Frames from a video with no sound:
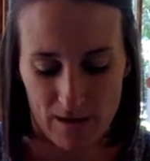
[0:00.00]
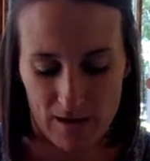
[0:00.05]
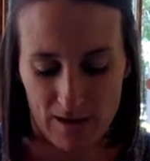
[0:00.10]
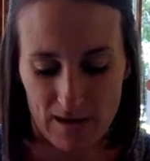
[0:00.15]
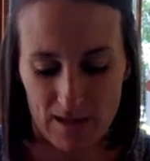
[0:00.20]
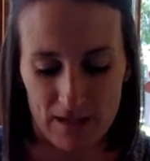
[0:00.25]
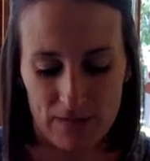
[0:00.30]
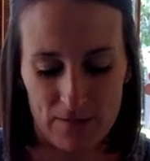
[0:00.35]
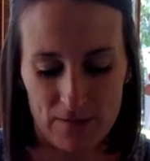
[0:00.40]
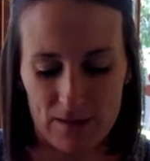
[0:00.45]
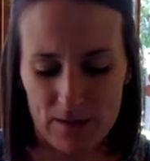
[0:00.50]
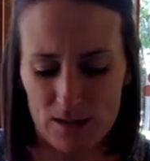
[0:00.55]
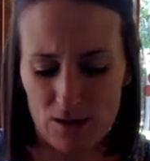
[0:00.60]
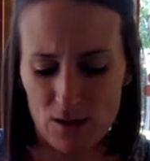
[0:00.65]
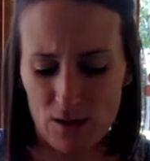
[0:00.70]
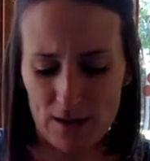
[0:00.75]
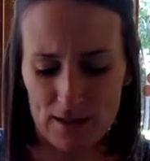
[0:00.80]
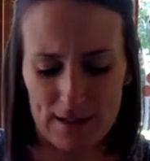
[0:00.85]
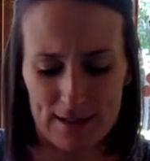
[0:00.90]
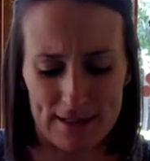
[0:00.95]
And if it's
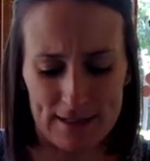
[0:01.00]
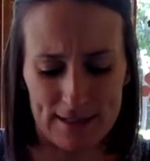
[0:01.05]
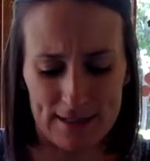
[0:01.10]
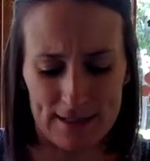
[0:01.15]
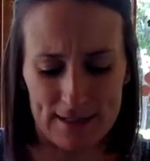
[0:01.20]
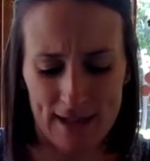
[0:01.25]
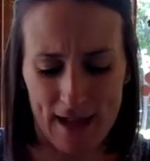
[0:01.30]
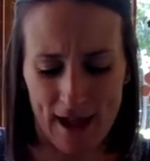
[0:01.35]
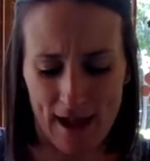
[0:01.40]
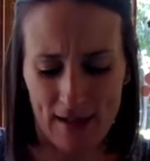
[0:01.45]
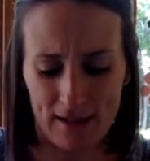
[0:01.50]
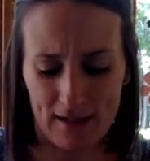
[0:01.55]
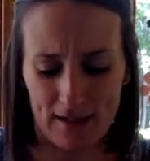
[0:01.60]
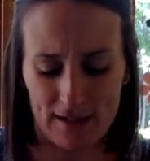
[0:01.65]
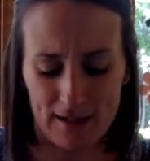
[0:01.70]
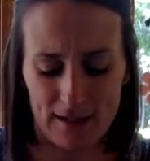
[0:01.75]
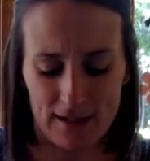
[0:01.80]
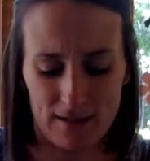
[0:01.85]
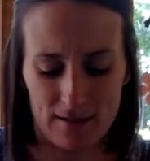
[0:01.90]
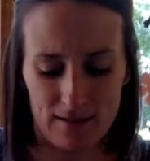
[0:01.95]
not
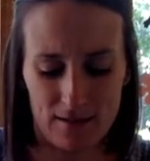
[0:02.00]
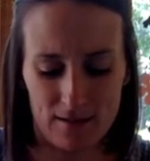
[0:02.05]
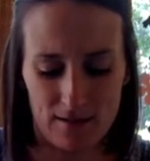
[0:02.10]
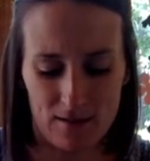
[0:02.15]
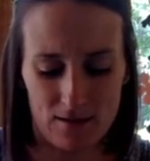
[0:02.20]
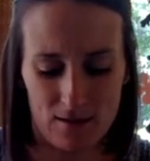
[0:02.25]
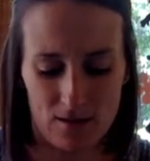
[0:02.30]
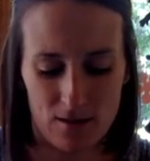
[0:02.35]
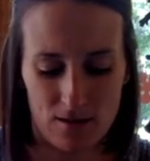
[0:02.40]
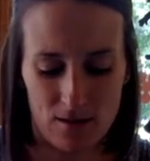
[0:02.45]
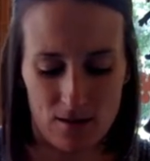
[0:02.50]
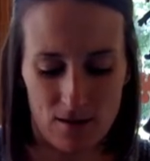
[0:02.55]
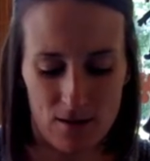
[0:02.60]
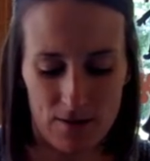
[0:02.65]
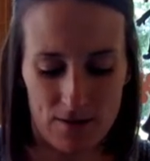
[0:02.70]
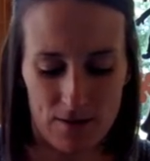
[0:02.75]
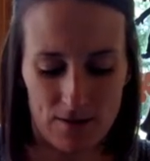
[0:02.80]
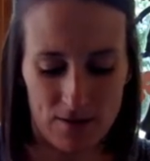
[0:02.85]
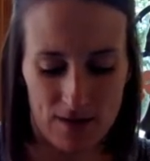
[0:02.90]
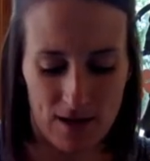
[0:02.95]
exactly on
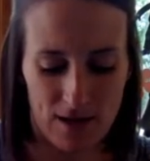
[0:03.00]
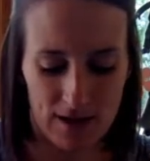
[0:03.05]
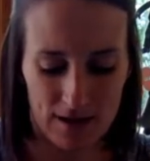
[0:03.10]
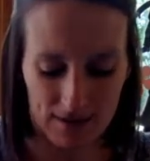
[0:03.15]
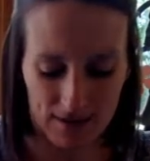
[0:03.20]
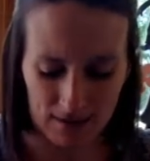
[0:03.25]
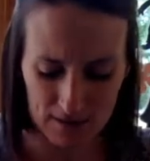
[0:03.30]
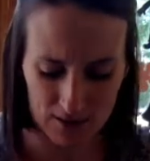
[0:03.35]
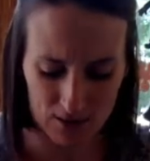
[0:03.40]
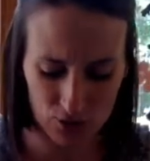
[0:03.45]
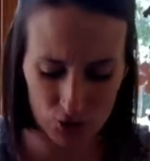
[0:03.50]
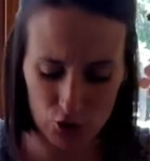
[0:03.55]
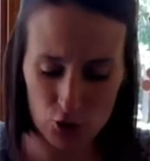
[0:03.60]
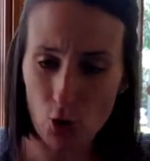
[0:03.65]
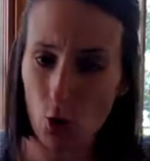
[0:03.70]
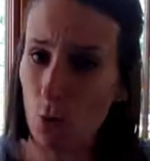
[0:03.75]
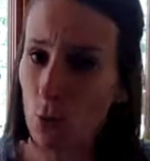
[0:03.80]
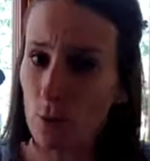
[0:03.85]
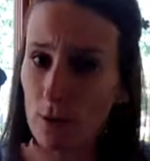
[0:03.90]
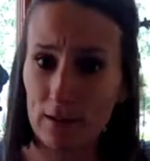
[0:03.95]
the lines, that's
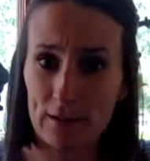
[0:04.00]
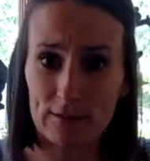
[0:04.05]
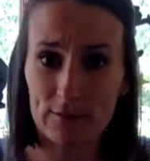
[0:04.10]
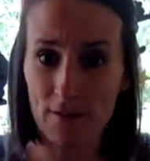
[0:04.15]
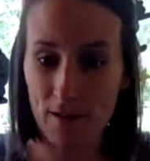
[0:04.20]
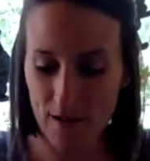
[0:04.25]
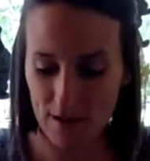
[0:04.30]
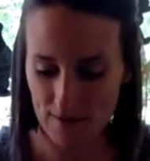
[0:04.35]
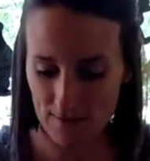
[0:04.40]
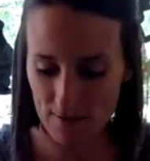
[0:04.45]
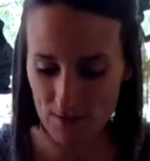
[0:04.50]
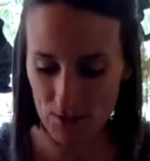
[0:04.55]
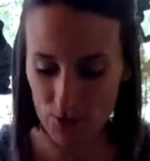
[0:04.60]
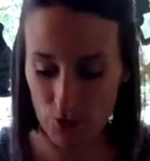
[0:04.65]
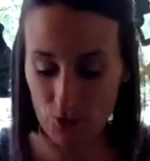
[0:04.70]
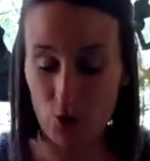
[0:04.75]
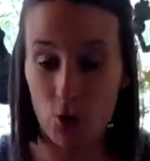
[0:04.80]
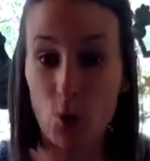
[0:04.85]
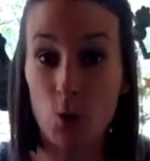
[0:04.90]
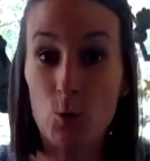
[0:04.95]
totally fine. They're
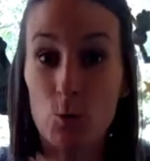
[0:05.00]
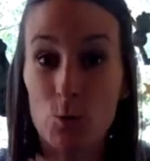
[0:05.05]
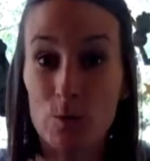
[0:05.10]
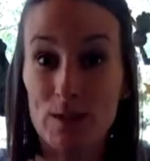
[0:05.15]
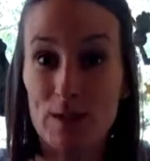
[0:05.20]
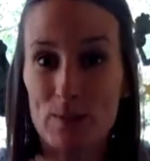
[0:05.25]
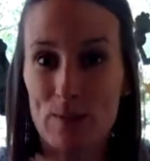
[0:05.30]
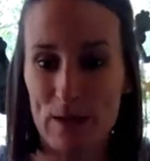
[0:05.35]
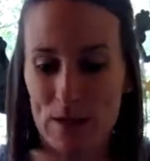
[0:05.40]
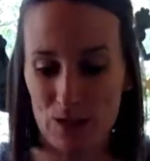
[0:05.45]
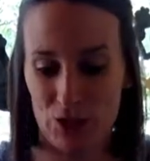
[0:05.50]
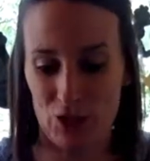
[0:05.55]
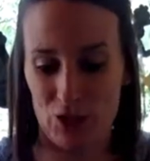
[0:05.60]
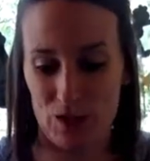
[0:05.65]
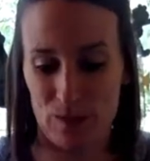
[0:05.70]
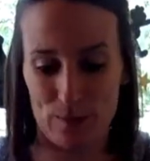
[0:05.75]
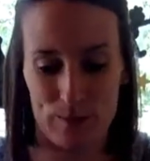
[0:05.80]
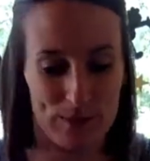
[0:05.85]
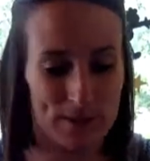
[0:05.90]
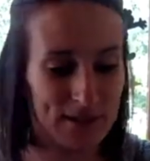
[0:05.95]
your own
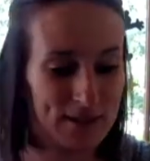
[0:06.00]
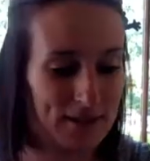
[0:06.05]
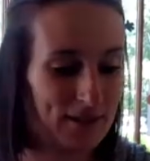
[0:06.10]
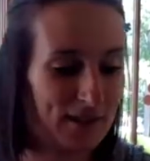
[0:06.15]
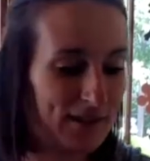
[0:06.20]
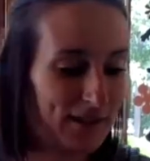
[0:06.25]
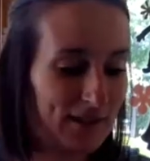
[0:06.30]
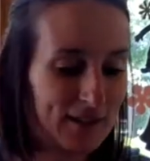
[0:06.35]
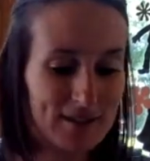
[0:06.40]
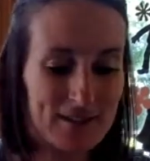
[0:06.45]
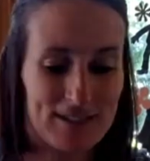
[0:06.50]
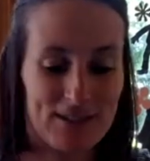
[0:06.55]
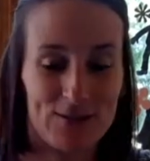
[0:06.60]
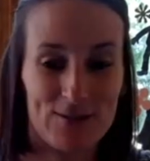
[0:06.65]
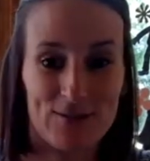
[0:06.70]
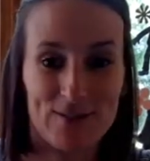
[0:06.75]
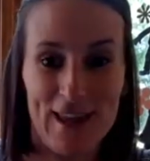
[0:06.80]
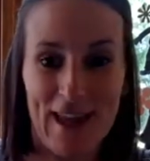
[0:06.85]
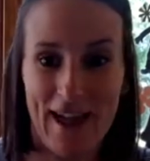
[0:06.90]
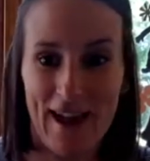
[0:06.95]
spaceships. So
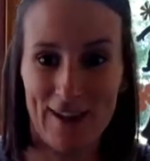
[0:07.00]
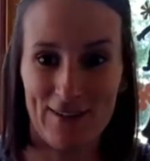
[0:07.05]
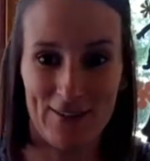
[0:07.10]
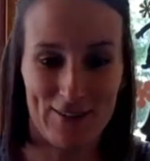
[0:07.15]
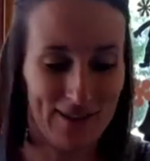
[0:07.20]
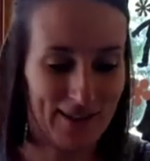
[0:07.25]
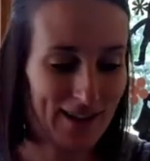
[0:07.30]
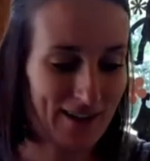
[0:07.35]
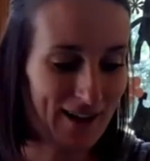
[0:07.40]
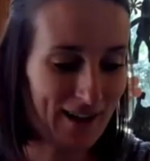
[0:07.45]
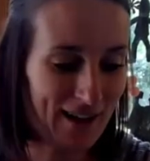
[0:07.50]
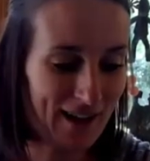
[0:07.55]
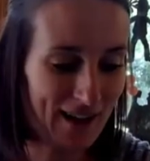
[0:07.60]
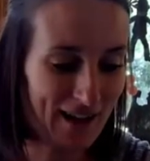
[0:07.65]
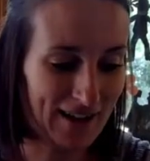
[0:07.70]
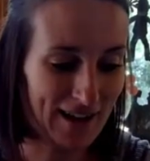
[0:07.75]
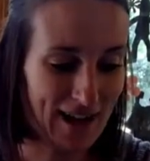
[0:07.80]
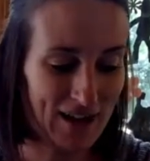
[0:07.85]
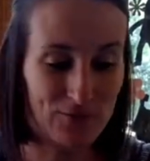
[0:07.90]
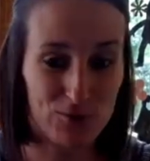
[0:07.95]
now
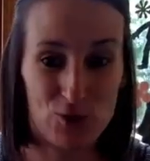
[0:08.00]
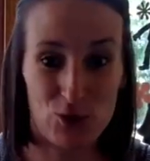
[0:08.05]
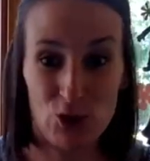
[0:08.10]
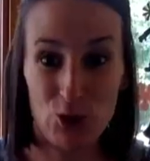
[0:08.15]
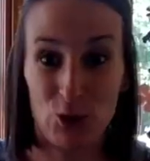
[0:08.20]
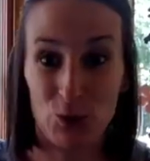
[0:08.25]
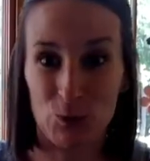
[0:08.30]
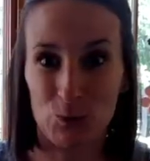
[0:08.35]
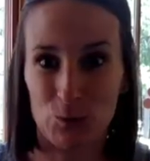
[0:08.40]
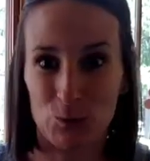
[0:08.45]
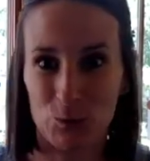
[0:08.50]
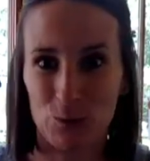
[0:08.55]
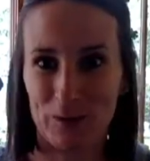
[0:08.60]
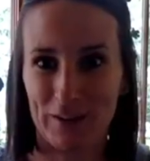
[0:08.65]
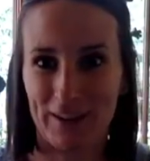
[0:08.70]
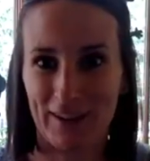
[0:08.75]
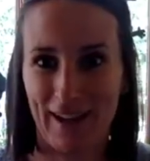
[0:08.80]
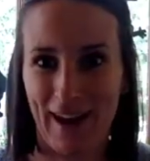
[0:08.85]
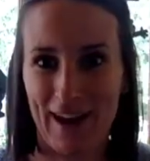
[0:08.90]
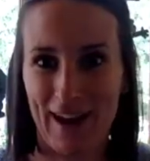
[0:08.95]
I have two
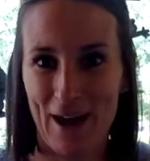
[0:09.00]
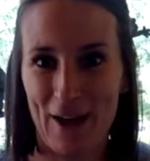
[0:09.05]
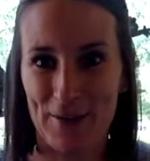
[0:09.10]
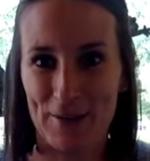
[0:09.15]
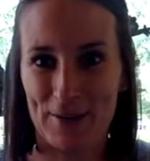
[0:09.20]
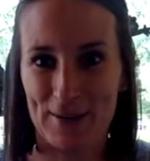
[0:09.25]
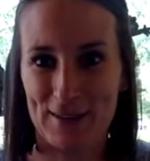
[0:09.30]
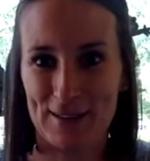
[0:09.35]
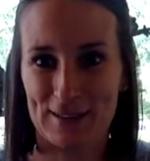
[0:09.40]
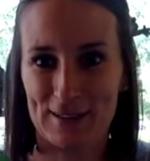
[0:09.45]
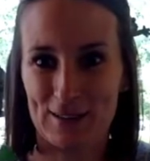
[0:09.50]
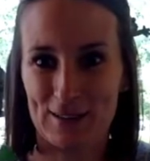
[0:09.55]
cut out.